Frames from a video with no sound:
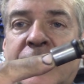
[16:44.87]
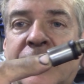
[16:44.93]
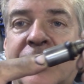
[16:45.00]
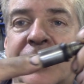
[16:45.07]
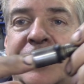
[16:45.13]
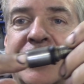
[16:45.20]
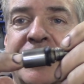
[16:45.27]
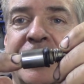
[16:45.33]

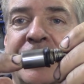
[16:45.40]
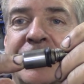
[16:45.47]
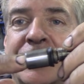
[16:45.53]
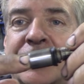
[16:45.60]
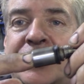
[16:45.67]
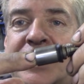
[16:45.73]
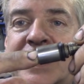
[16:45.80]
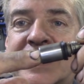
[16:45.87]
and
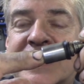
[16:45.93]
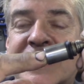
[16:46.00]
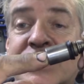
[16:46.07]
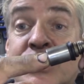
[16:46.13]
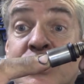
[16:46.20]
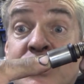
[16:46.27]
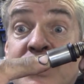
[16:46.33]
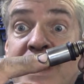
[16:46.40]
go like this,
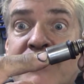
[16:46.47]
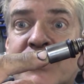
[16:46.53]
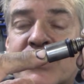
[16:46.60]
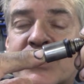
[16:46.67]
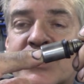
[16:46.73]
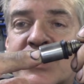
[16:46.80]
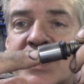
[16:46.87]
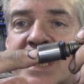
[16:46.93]
just ever
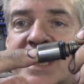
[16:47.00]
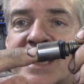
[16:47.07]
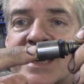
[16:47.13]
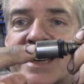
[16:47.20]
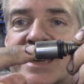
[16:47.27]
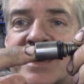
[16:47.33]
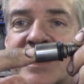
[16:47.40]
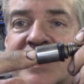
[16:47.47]
so slightly.